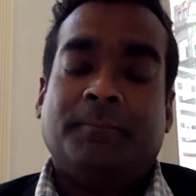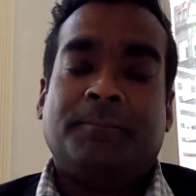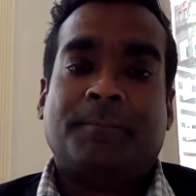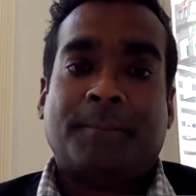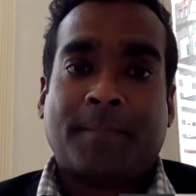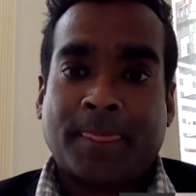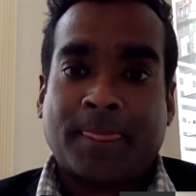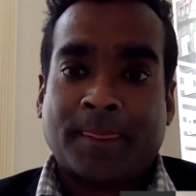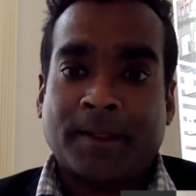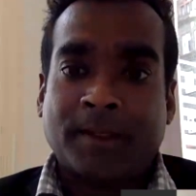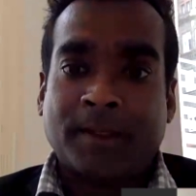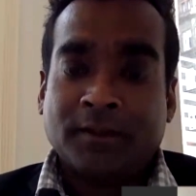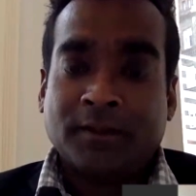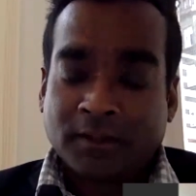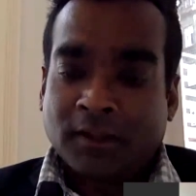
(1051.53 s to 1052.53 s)
Yeah.
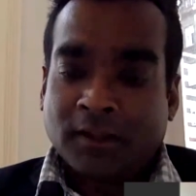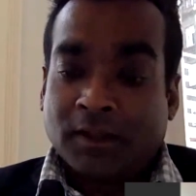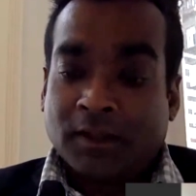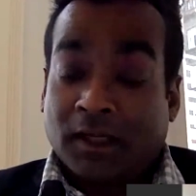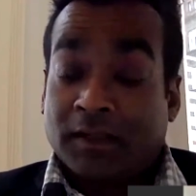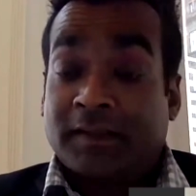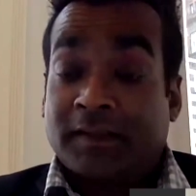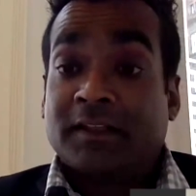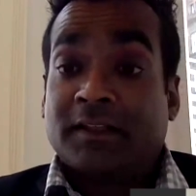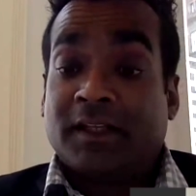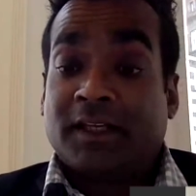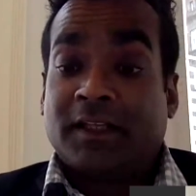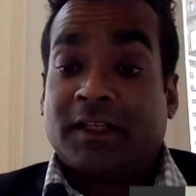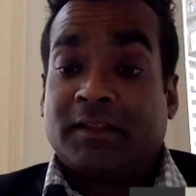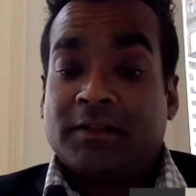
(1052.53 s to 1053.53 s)
I
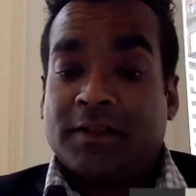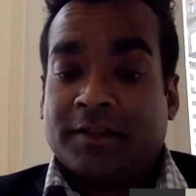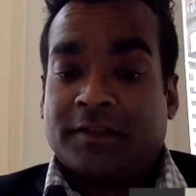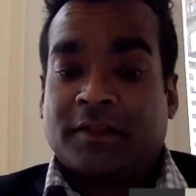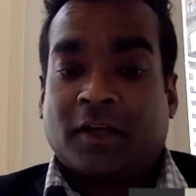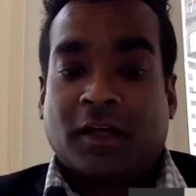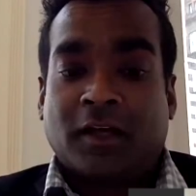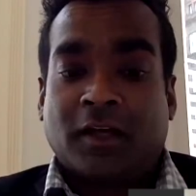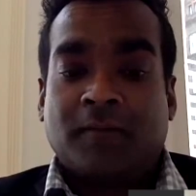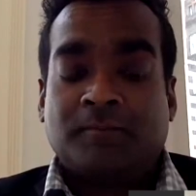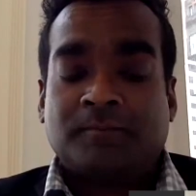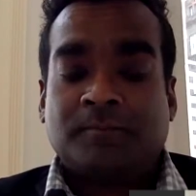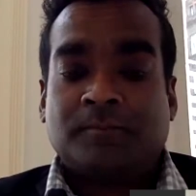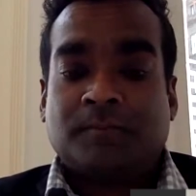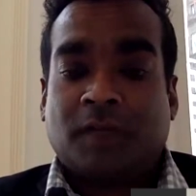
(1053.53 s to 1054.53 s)
think the
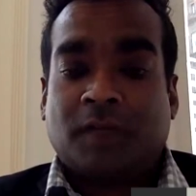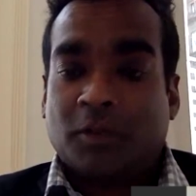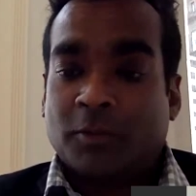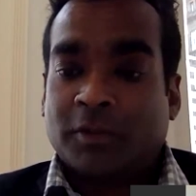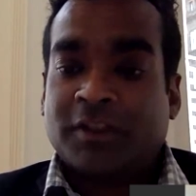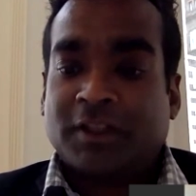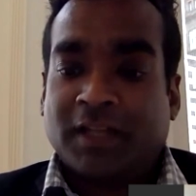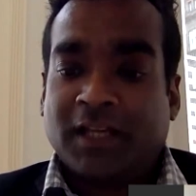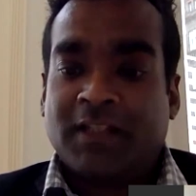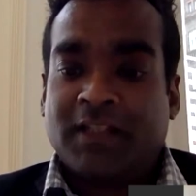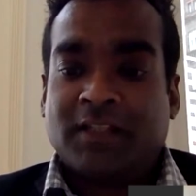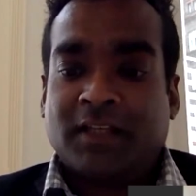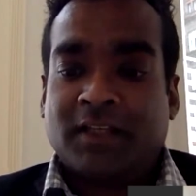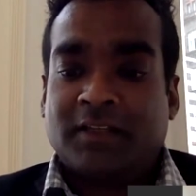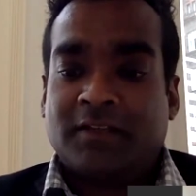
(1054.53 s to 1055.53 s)
term
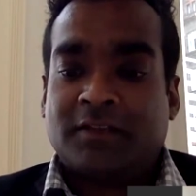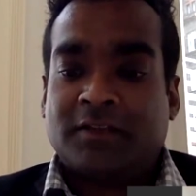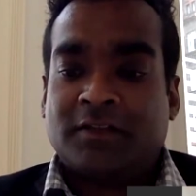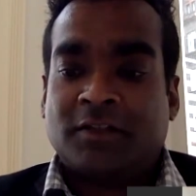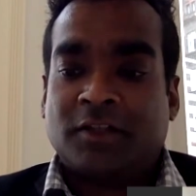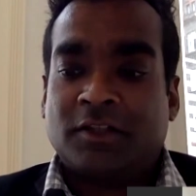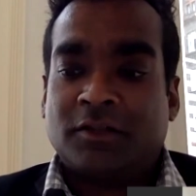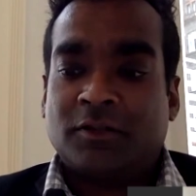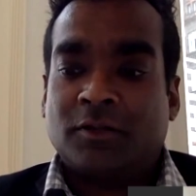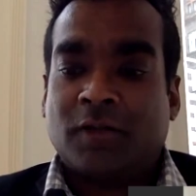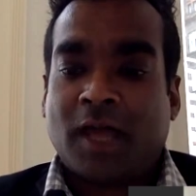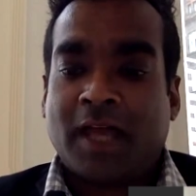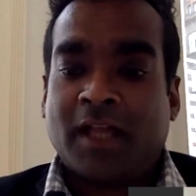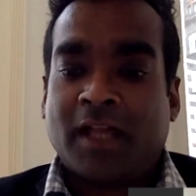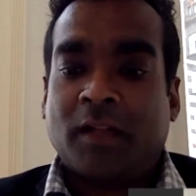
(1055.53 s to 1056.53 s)
originated to
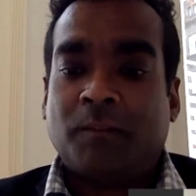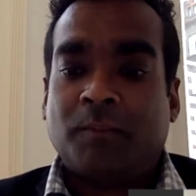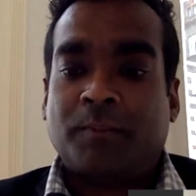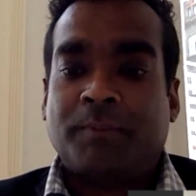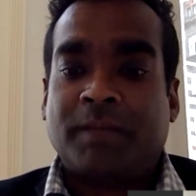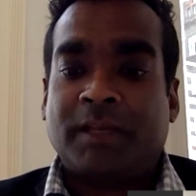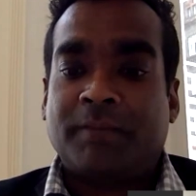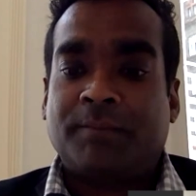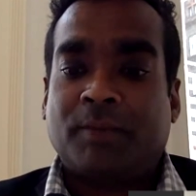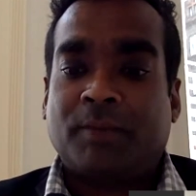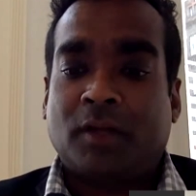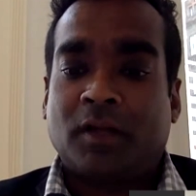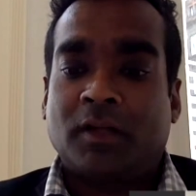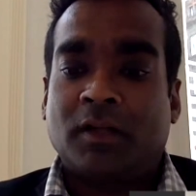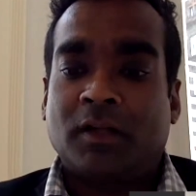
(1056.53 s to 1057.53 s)
help
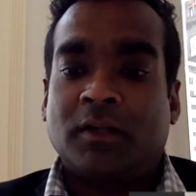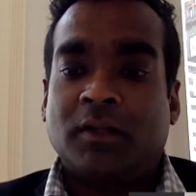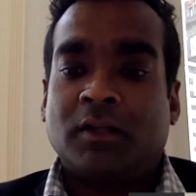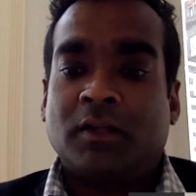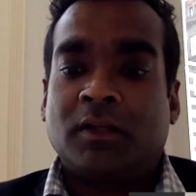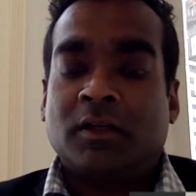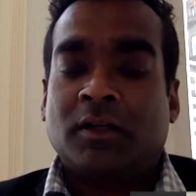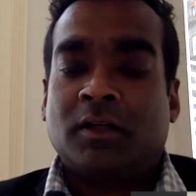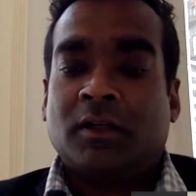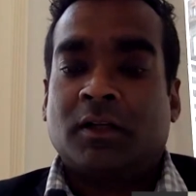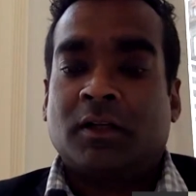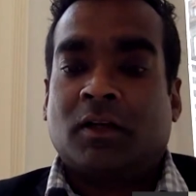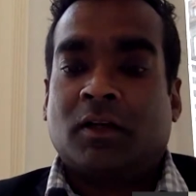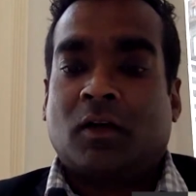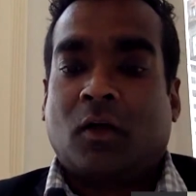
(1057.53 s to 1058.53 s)
people
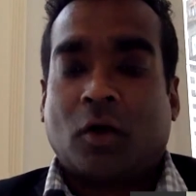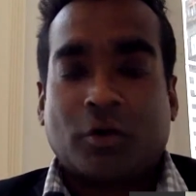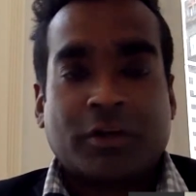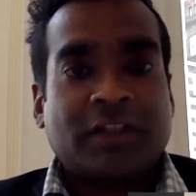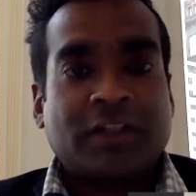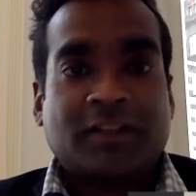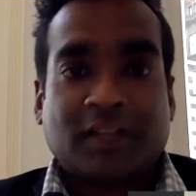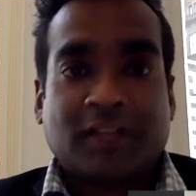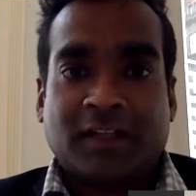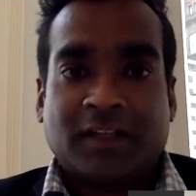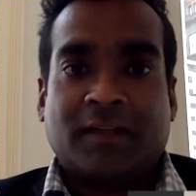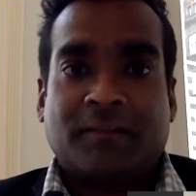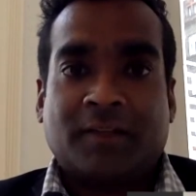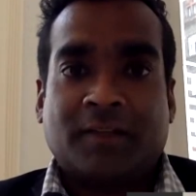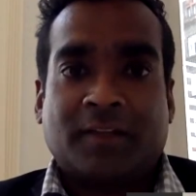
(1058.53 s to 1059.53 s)
orientate
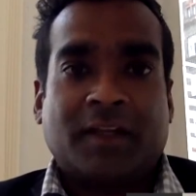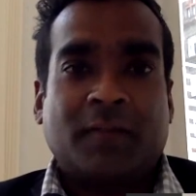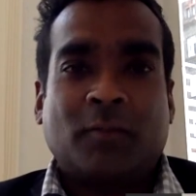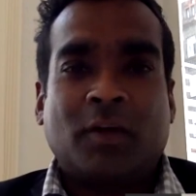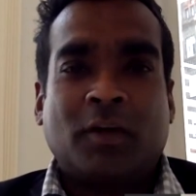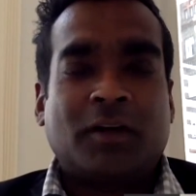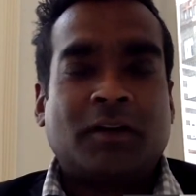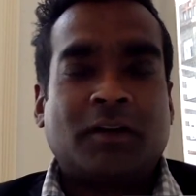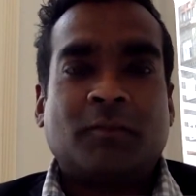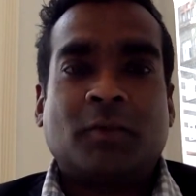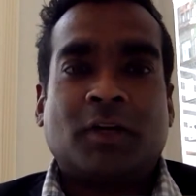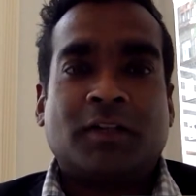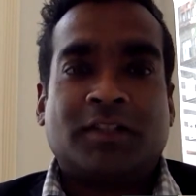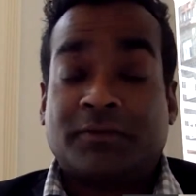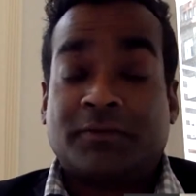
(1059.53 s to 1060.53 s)
them that there
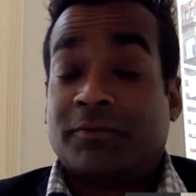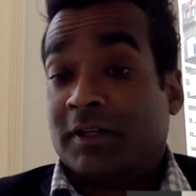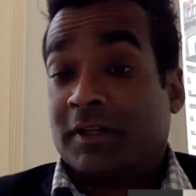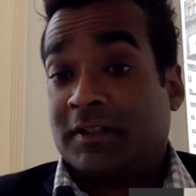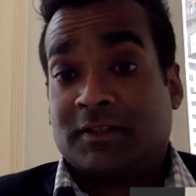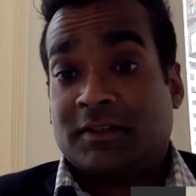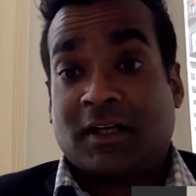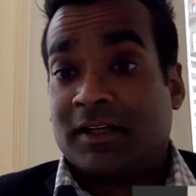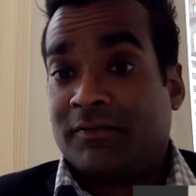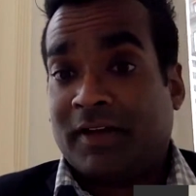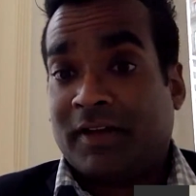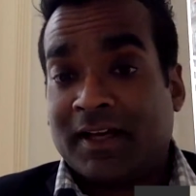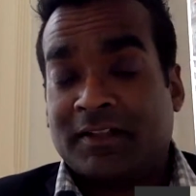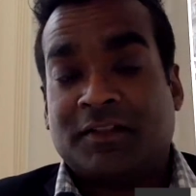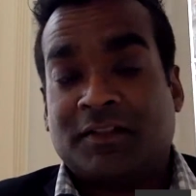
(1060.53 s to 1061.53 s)
were different kind of
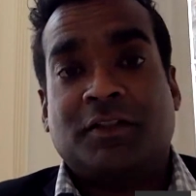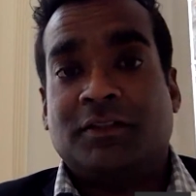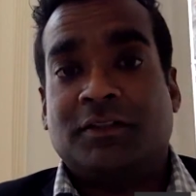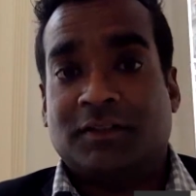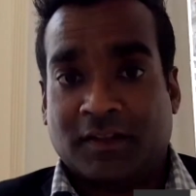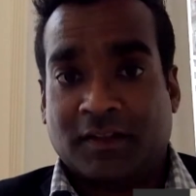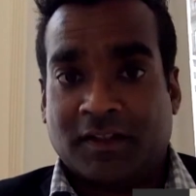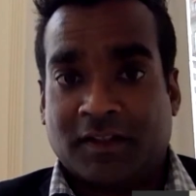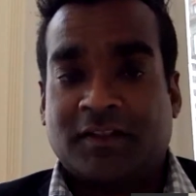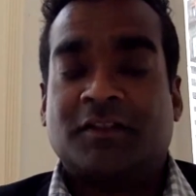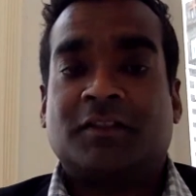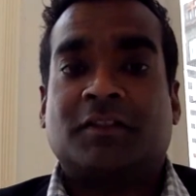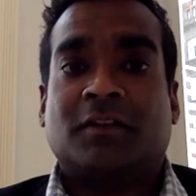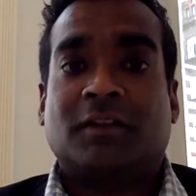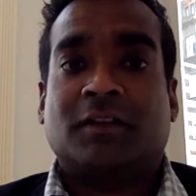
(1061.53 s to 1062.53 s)
attitudes in the
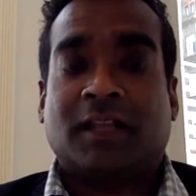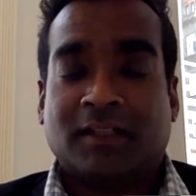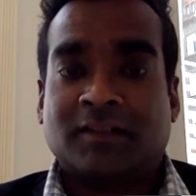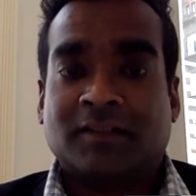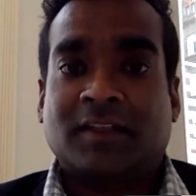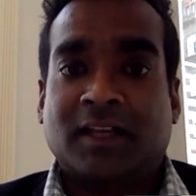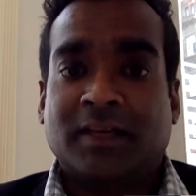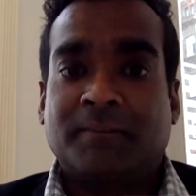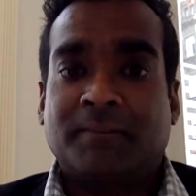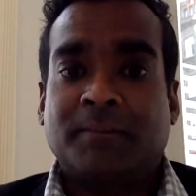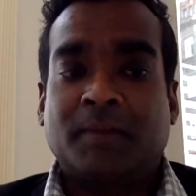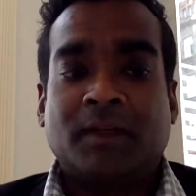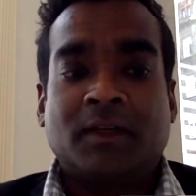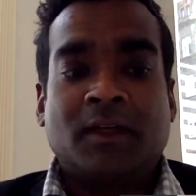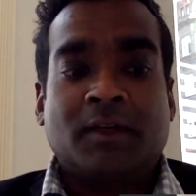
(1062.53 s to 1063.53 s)
digital landscape.
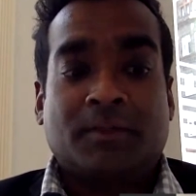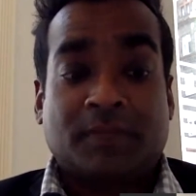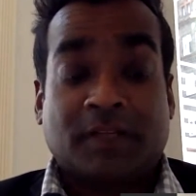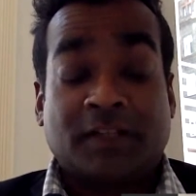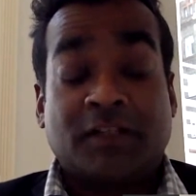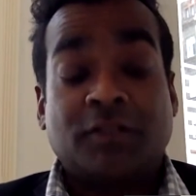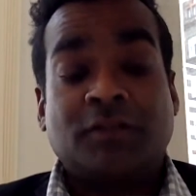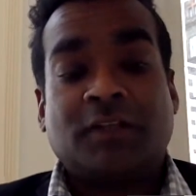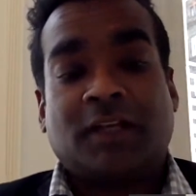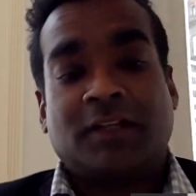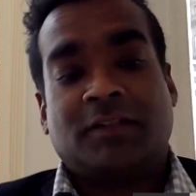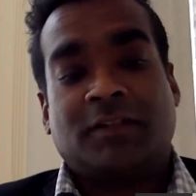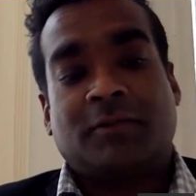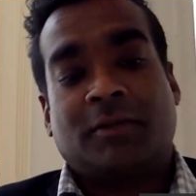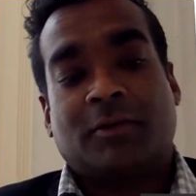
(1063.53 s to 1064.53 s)
But I do tend
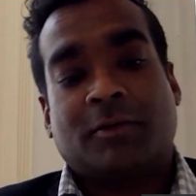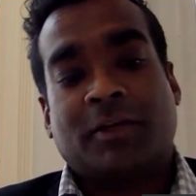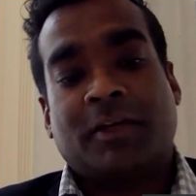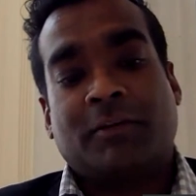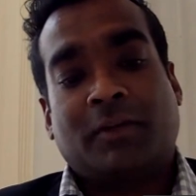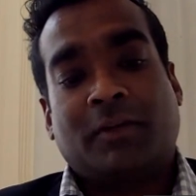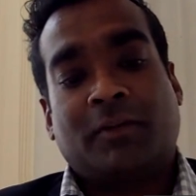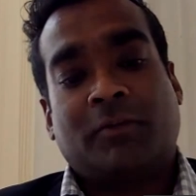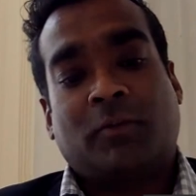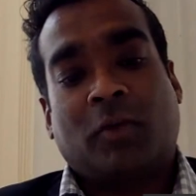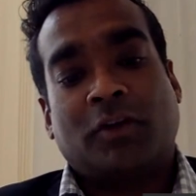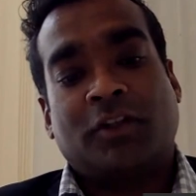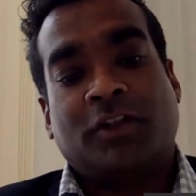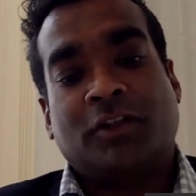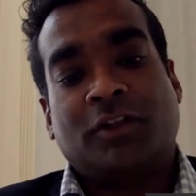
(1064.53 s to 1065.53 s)
to agree with
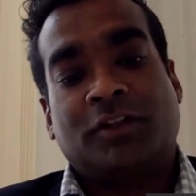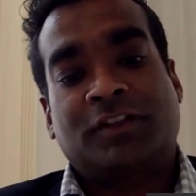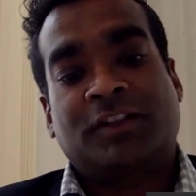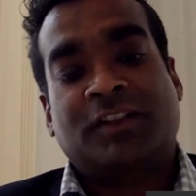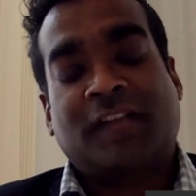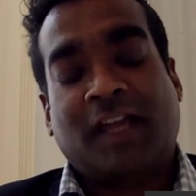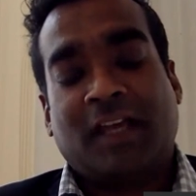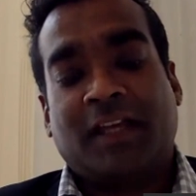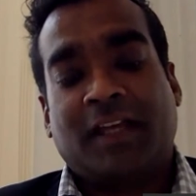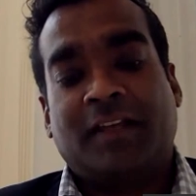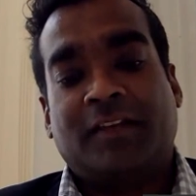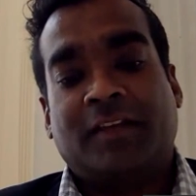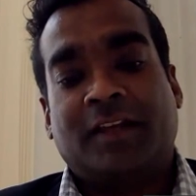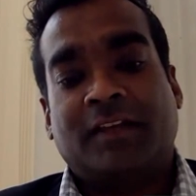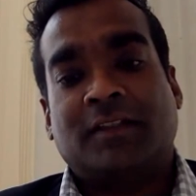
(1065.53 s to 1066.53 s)
what you say,
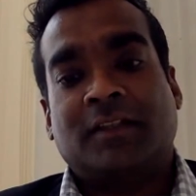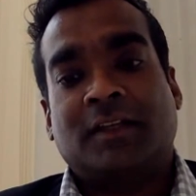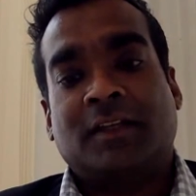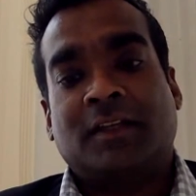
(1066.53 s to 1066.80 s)
that